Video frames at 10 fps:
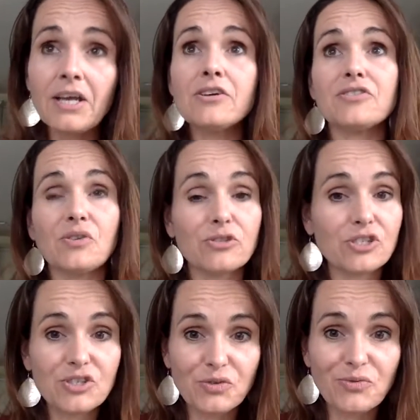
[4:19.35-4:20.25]
So
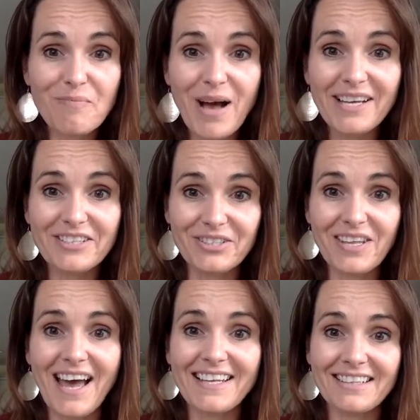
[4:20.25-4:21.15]
just a reminder
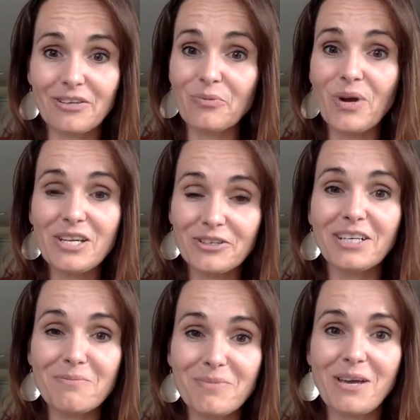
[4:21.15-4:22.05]
that the way you're
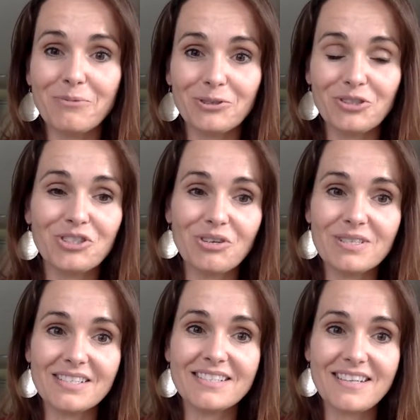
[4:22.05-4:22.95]
going to be able to show
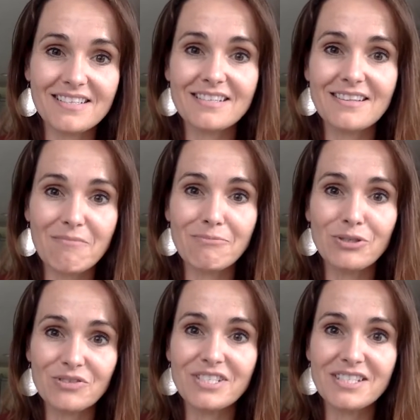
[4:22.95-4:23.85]
success in that
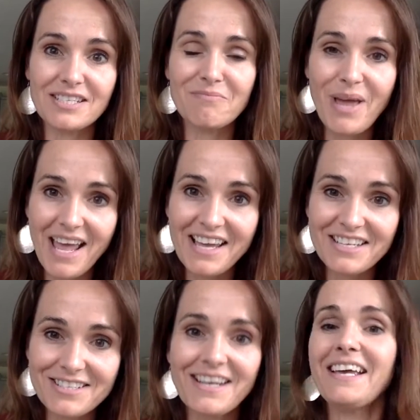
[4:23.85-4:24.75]
most visited
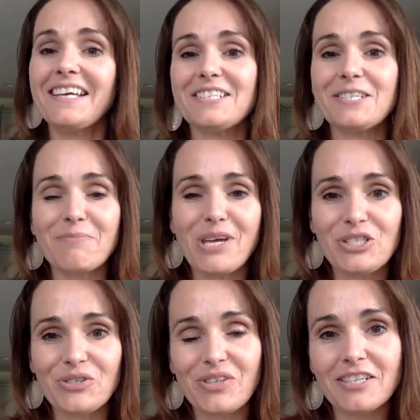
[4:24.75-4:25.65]
page is to make
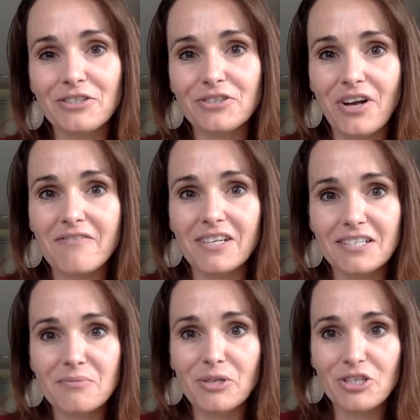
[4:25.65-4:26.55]
sure that you're driving
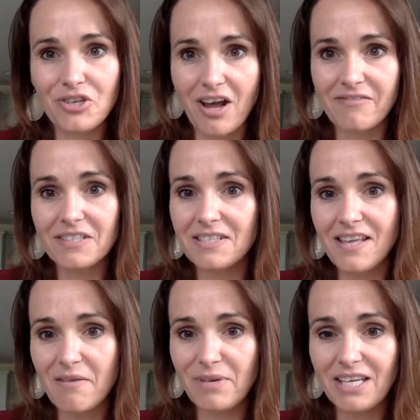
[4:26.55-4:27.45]
as much traffic to
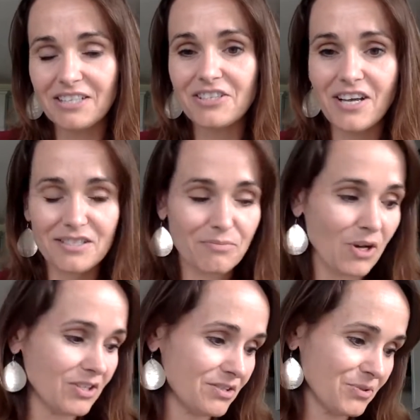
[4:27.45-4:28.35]
that page as
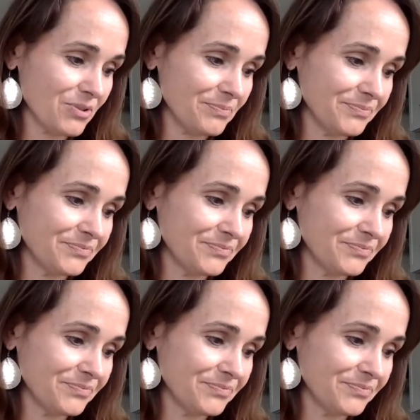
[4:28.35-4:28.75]
possible.